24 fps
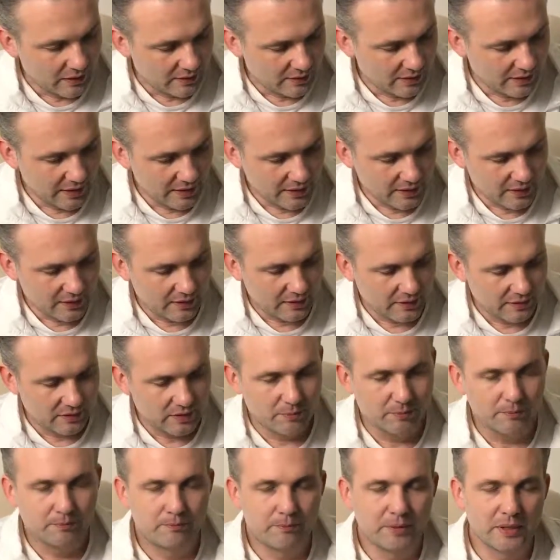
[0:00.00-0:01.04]
Then
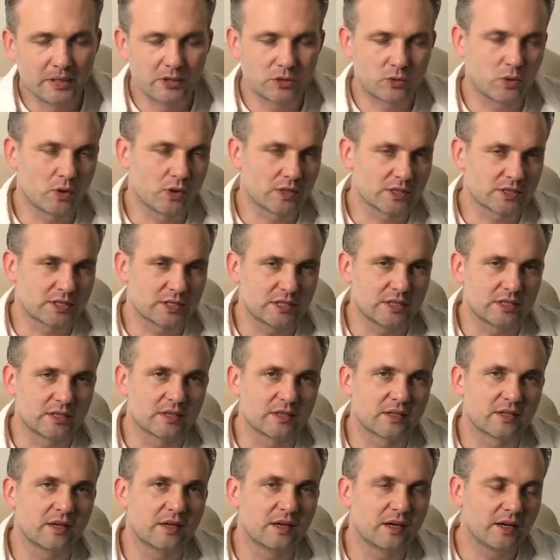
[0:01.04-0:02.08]
the build quality.
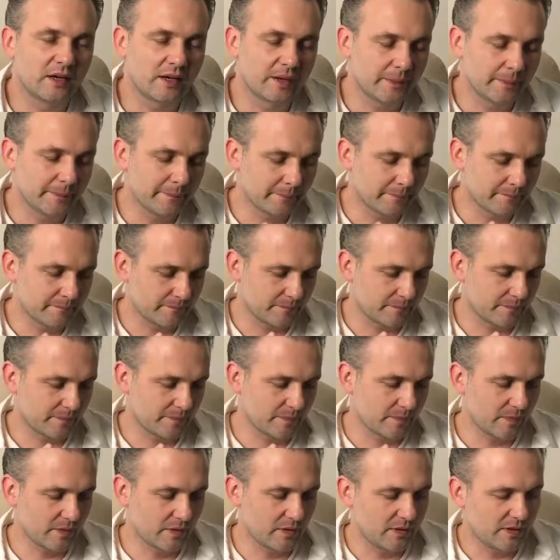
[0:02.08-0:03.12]

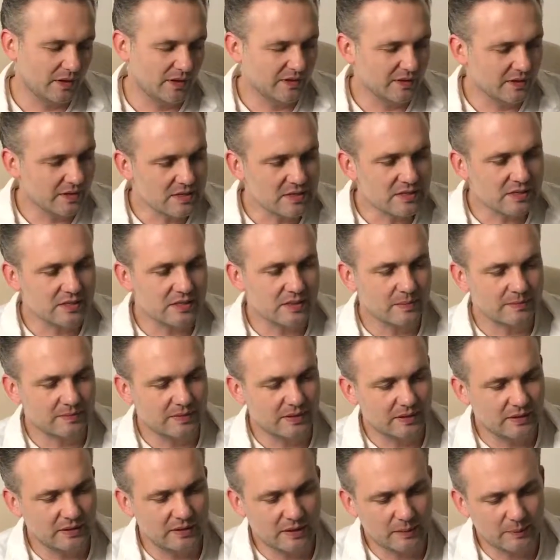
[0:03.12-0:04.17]
And this is
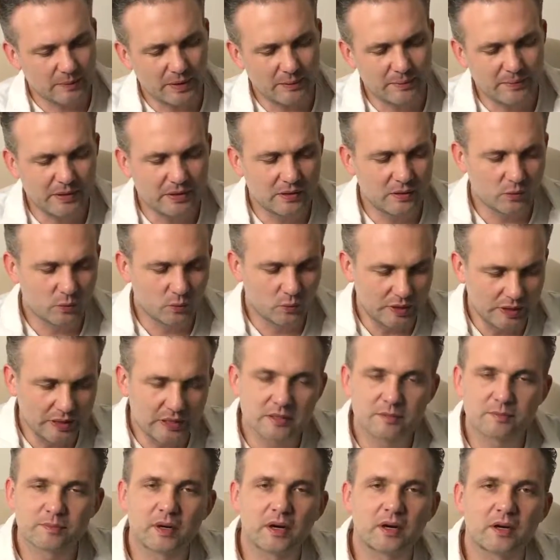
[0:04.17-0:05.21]
something that might be the
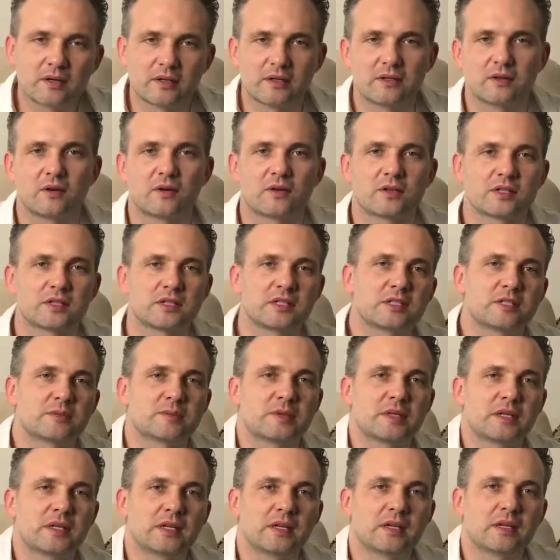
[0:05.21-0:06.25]
weakest part, honestly
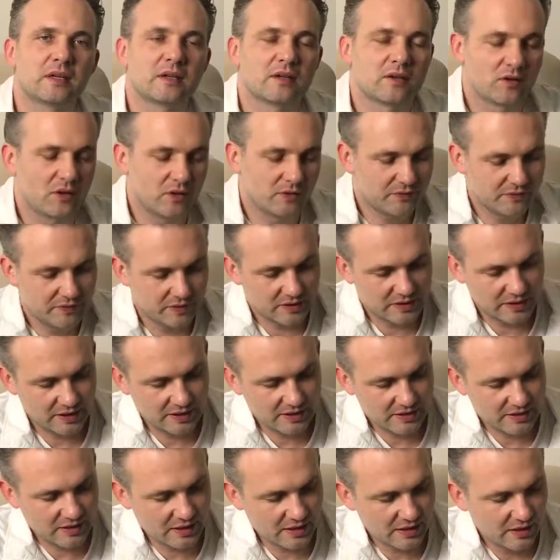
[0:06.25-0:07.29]
speaking, of this
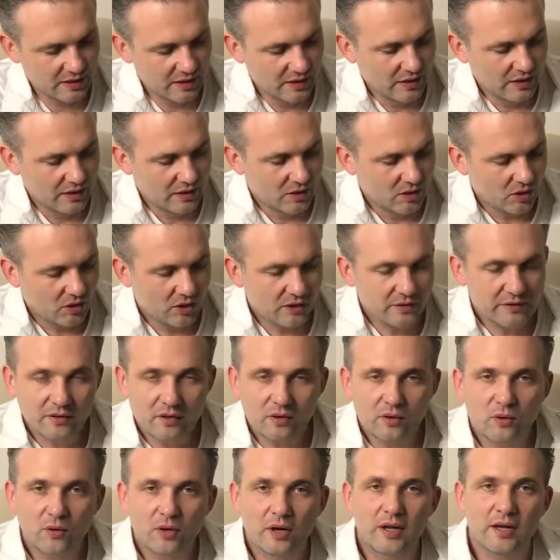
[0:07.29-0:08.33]
headset.
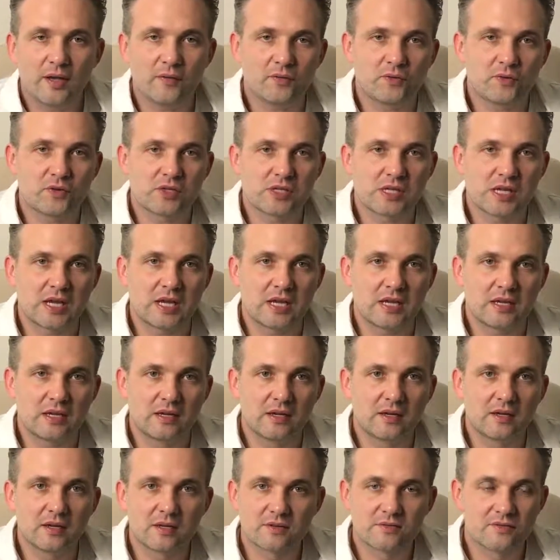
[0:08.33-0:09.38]
Although I have to say
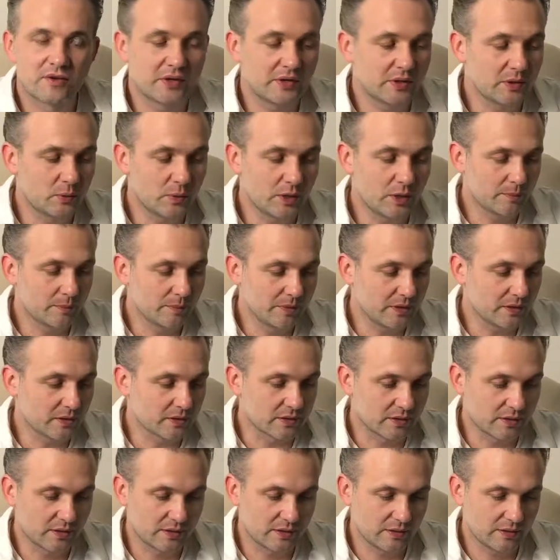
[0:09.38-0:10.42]
it is very built.
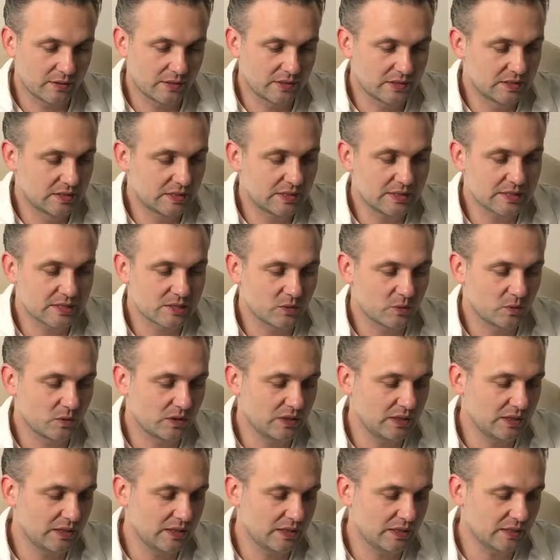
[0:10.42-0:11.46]
The thing is
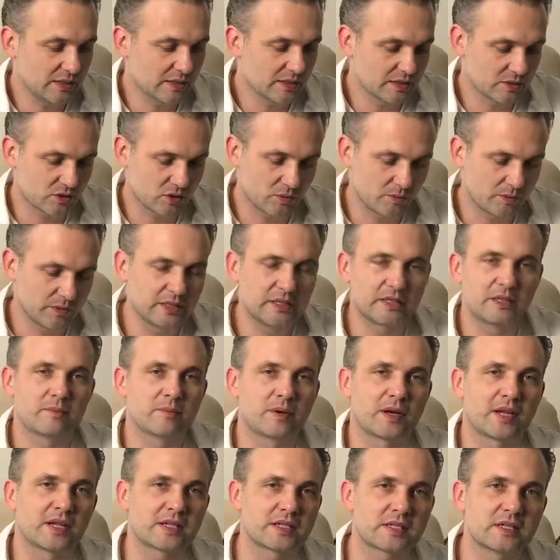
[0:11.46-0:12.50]
only, it is completely
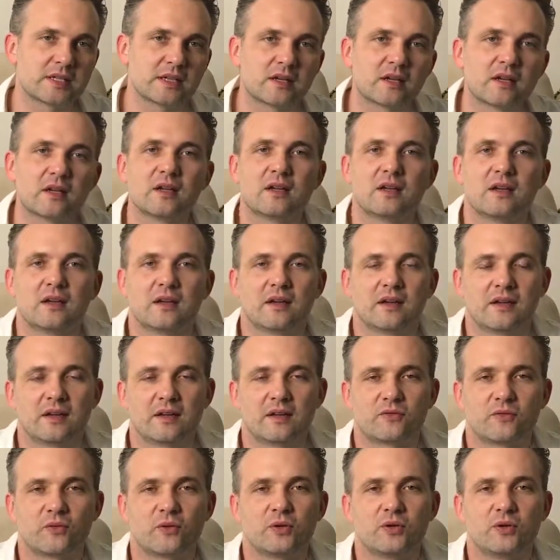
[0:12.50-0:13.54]
plastic.
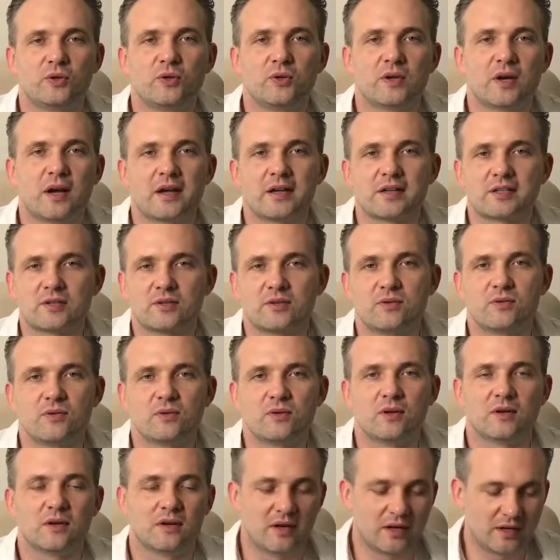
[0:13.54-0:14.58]
And for you guys
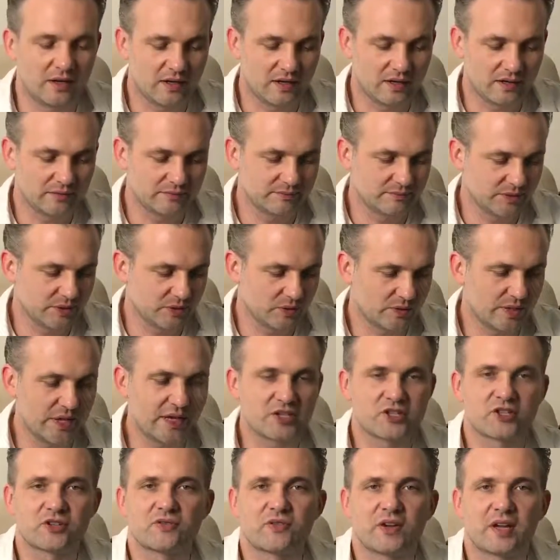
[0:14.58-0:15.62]
who are, you know,
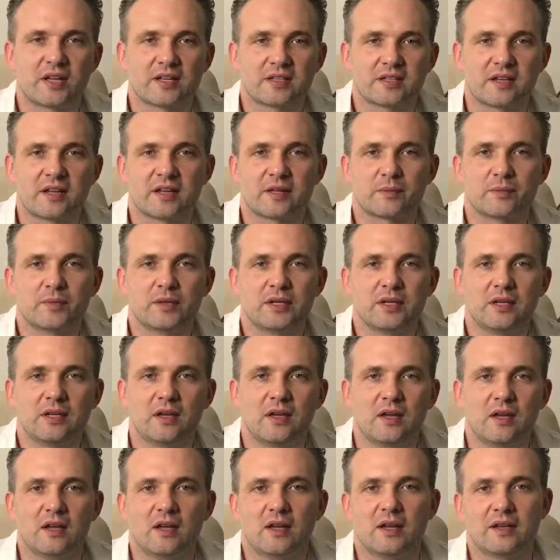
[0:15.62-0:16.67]
gadget fans like me,
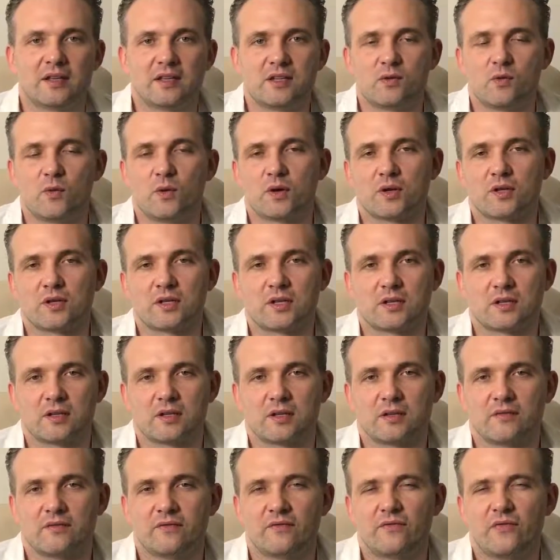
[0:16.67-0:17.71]
and you want
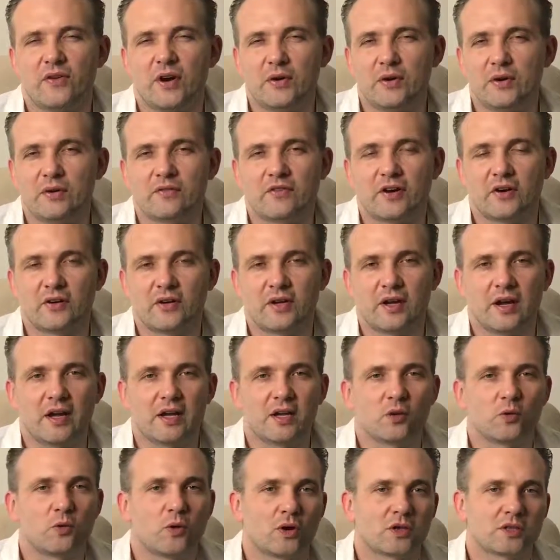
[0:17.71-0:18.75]
a very, very
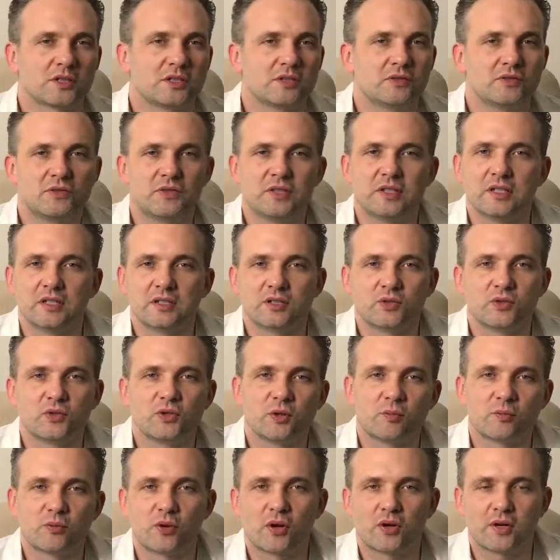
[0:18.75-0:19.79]
high quality feel to
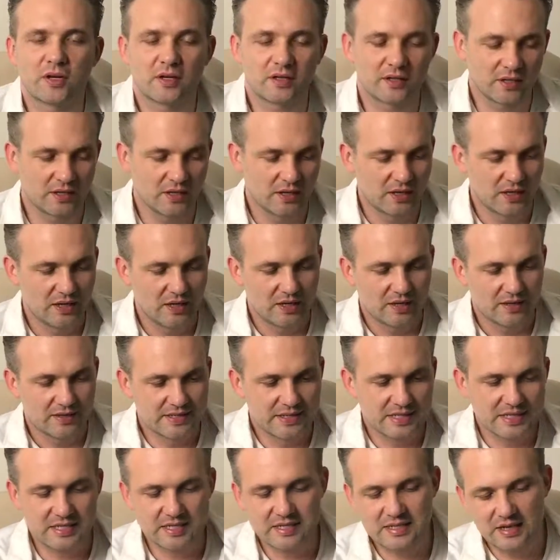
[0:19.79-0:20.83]
your product,
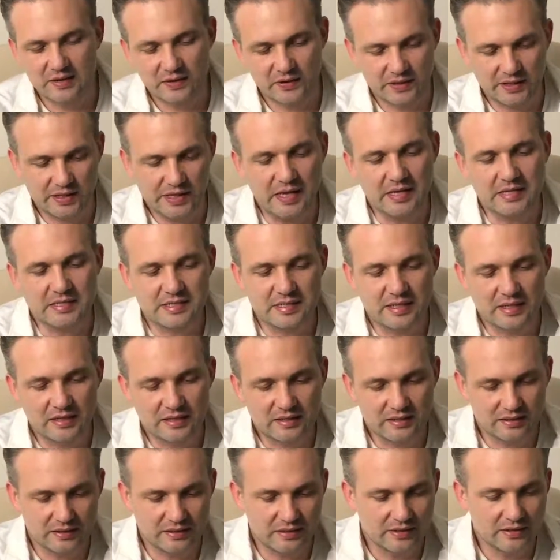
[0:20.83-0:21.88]
this is not the
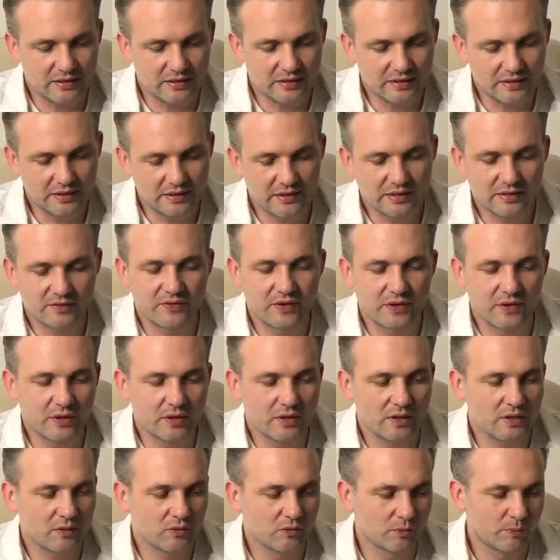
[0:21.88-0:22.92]
headset. It is
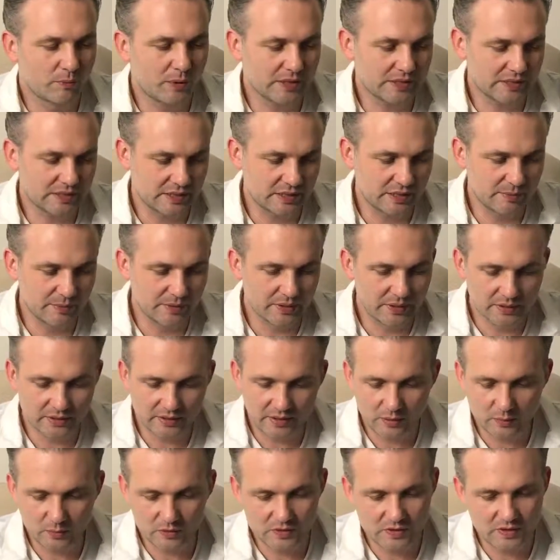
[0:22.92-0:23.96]
very robustly built,
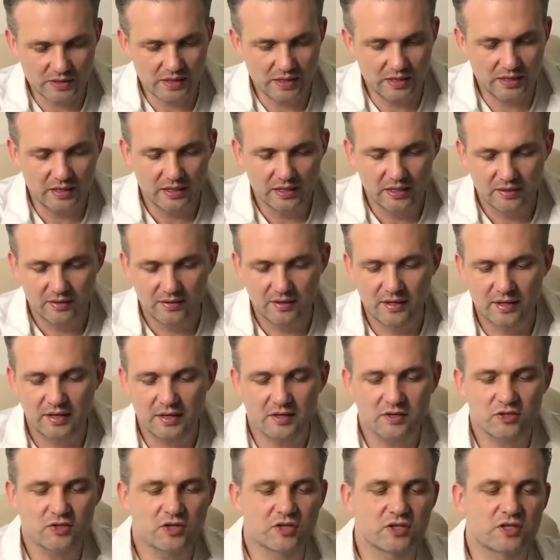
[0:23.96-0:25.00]
I would say. The
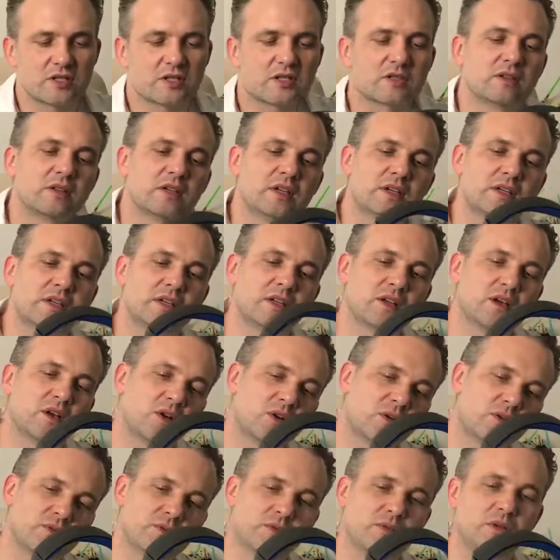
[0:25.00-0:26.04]
hinges, you
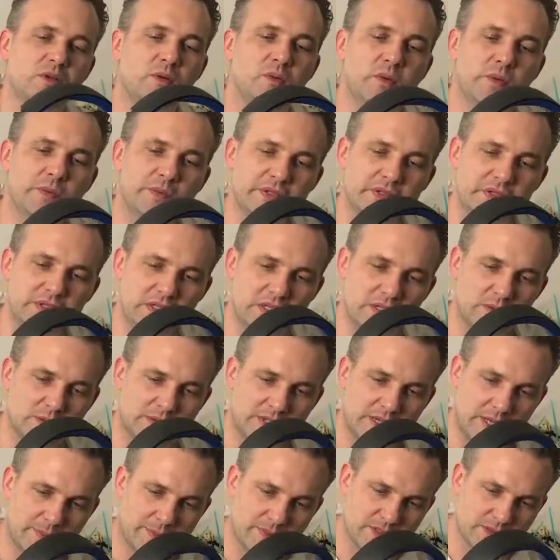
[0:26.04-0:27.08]
know, we will see what
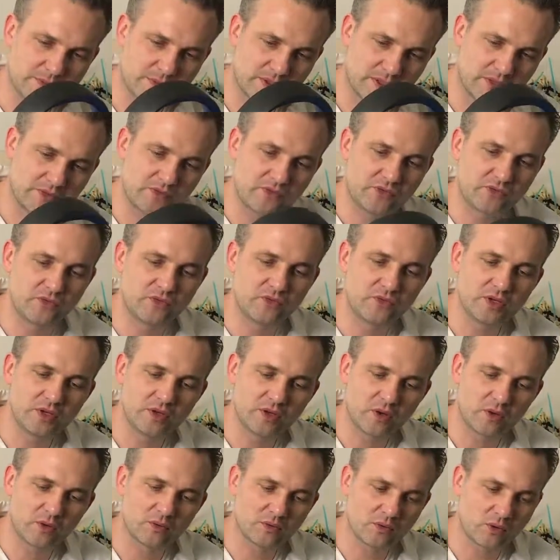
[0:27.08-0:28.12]
happens, but if, you
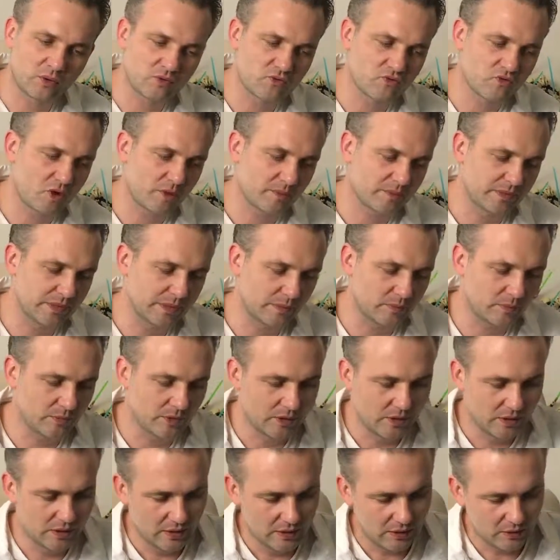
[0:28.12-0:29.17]
know, don't drop them
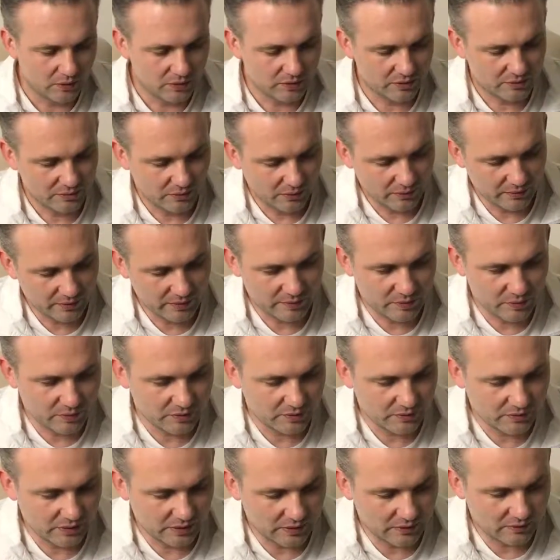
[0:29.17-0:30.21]
or throw them to
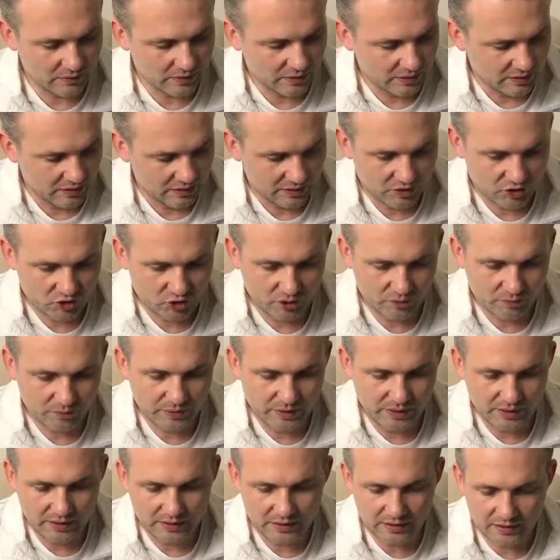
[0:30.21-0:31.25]
the ground, there shouldn't
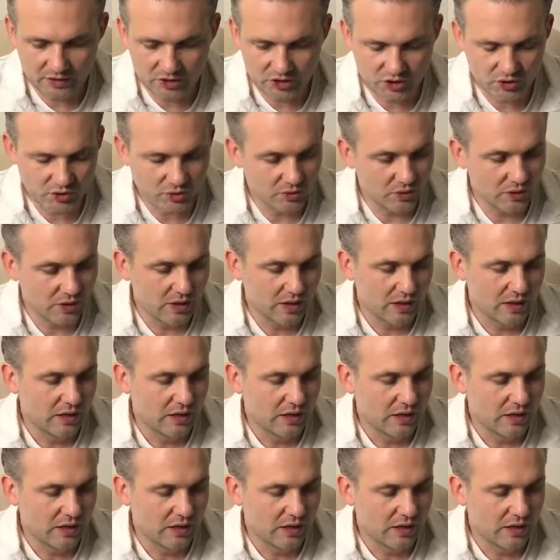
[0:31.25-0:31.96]
be any issue.